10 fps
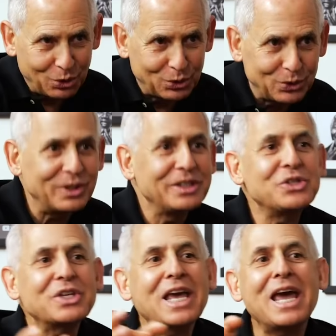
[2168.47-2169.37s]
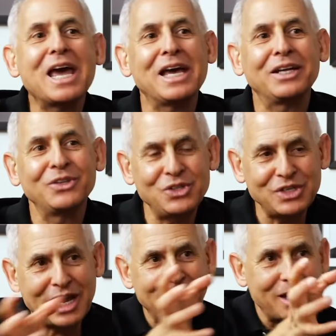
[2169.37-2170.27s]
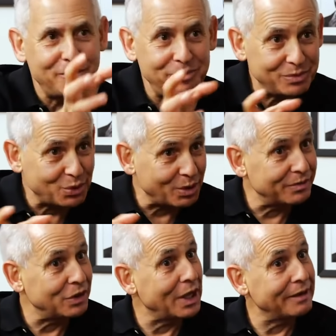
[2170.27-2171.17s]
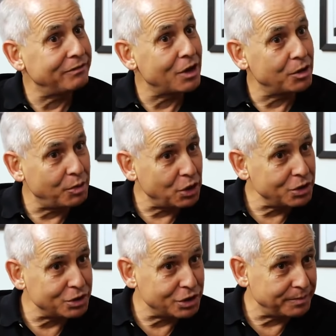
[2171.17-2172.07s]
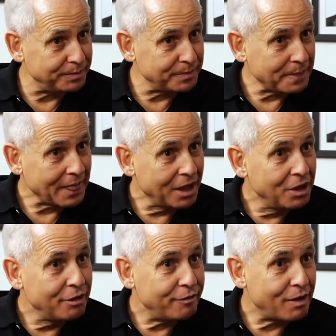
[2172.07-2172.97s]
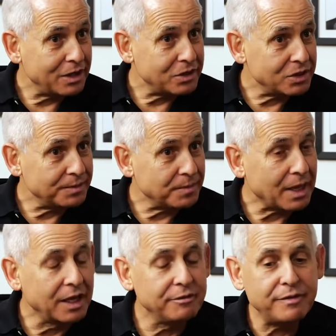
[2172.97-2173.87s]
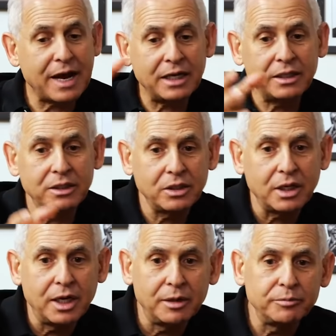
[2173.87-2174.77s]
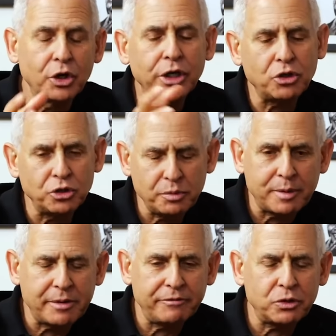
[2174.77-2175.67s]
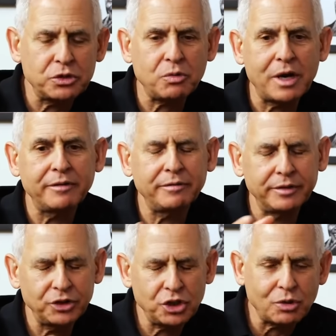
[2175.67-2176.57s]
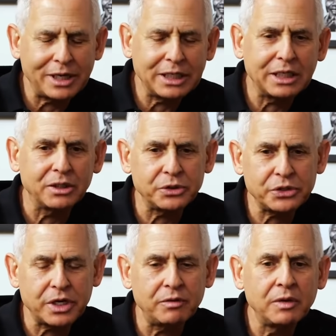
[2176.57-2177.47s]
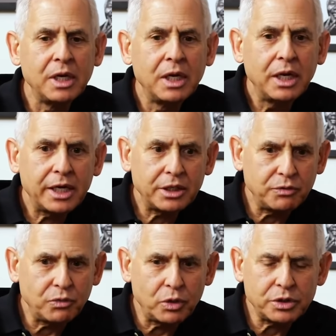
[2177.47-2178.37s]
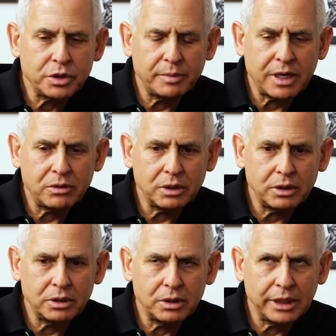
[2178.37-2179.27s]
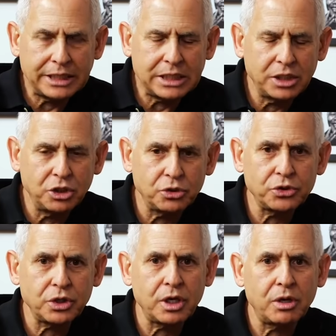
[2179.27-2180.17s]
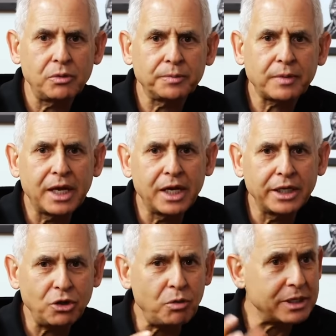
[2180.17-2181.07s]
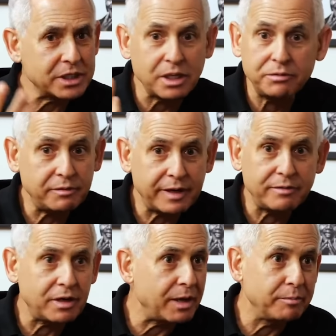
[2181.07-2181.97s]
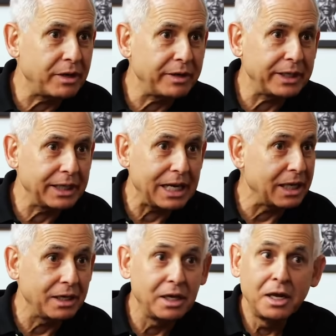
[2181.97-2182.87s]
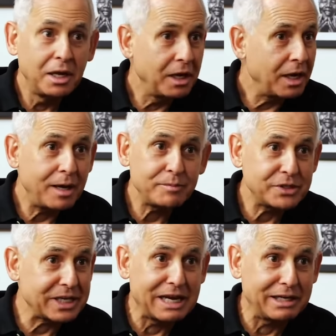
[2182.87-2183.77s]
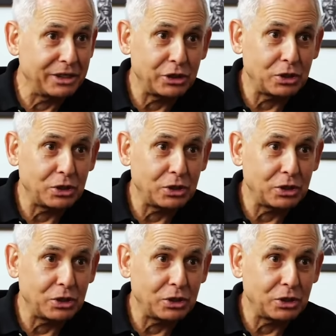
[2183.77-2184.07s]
early scan set up sort of a lifelong partnership for us. In fact, um, you know, I told you about my first wife, and yeah. she tried to kill herself. I got divorced about 18 years ago, and I told myself if I ever got married again, I'm scanning